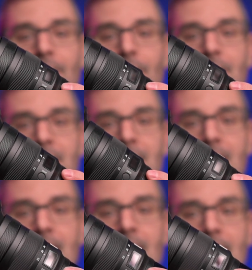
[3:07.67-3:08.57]
versus
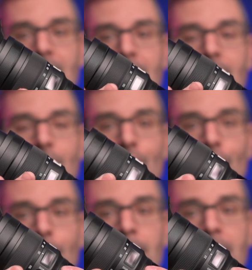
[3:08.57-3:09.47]
the
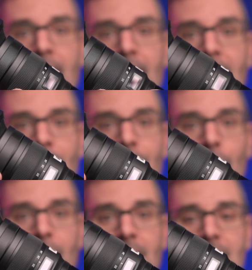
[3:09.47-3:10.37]
zoom and the
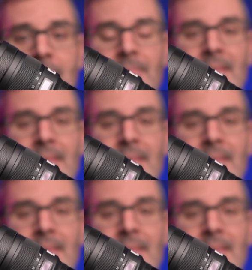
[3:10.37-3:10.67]
focus.